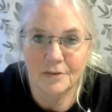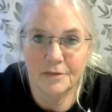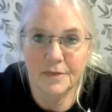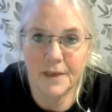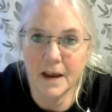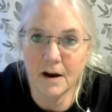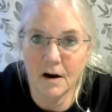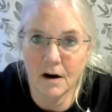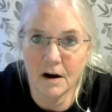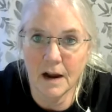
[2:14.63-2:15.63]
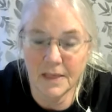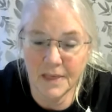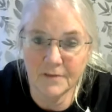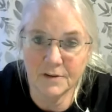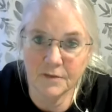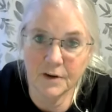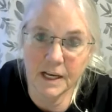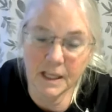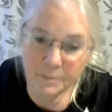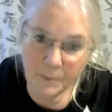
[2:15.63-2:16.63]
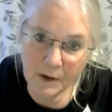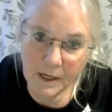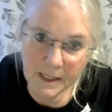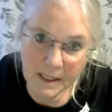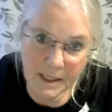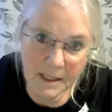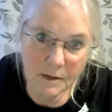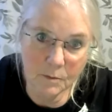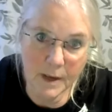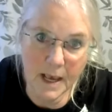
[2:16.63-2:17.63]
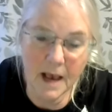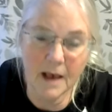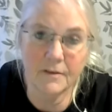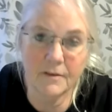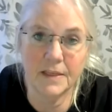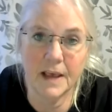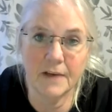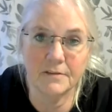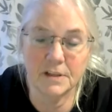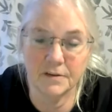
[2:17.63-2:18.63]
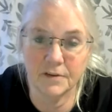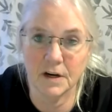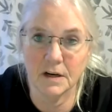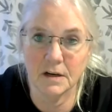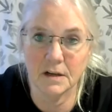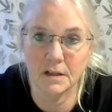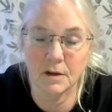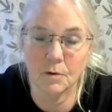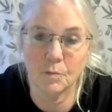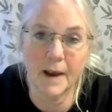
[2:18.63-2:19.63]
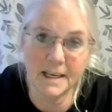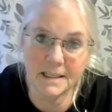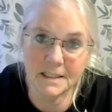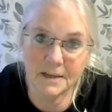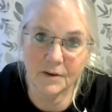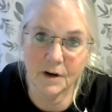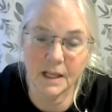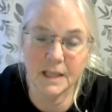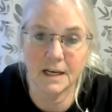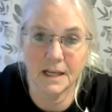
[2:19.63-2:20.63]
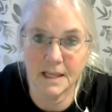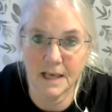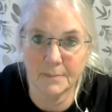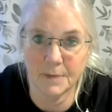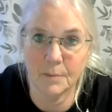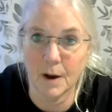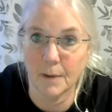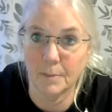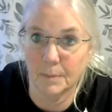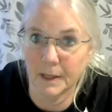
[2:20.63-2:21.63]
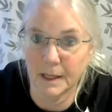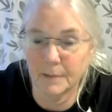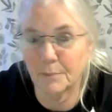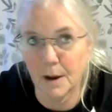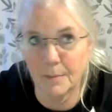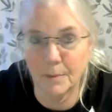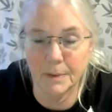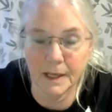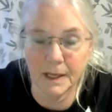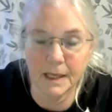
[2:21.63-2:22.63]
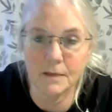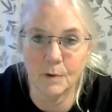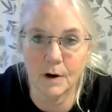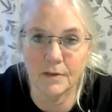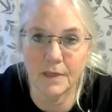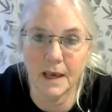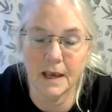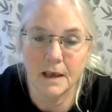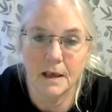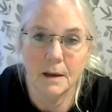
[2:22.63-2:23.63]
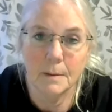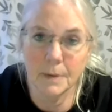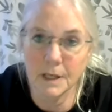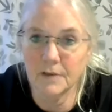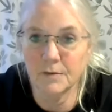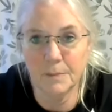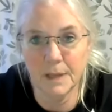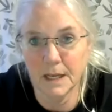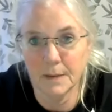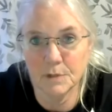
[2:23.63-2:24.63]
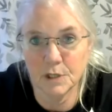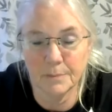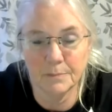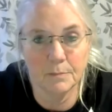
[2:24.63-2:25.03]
They have different experiences than we have, and they have they're raised differently than a skeptic probably is, where they believe in mediumship.